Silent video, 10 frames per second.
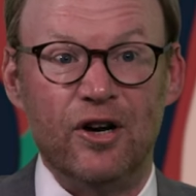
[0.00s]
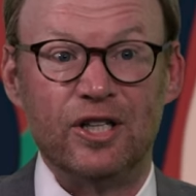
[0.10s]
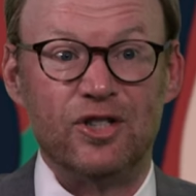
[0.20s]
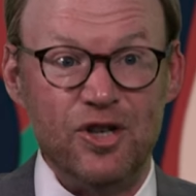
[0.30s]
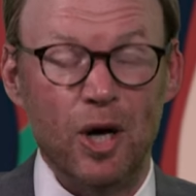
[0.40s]

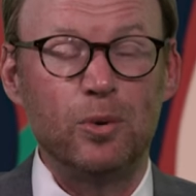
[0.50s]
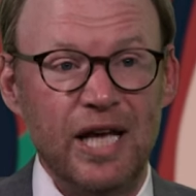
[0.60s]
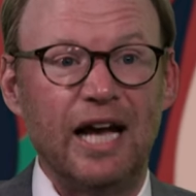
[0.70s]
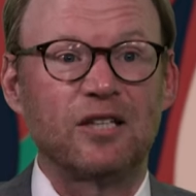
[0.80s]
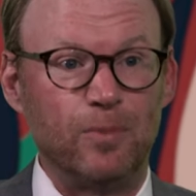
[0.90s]
there is
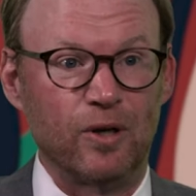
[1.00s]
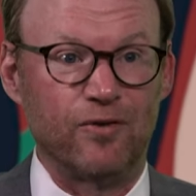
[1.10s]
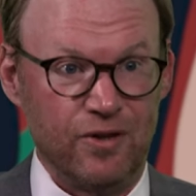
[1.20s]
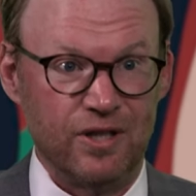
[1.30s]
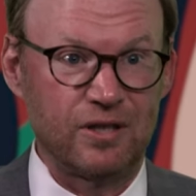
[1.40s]
no
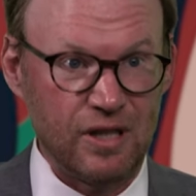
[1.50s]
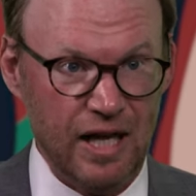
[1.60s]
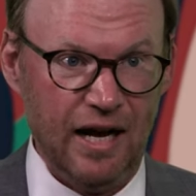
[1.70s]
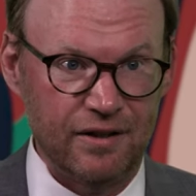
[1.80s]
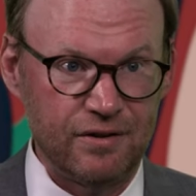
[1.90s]
textbook for this
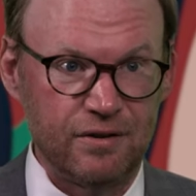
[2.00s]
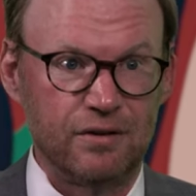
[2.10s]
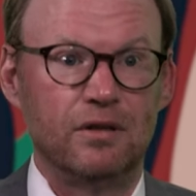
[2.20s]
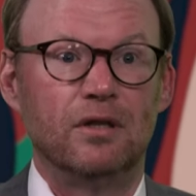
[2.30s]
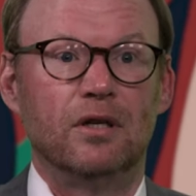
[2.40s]
class.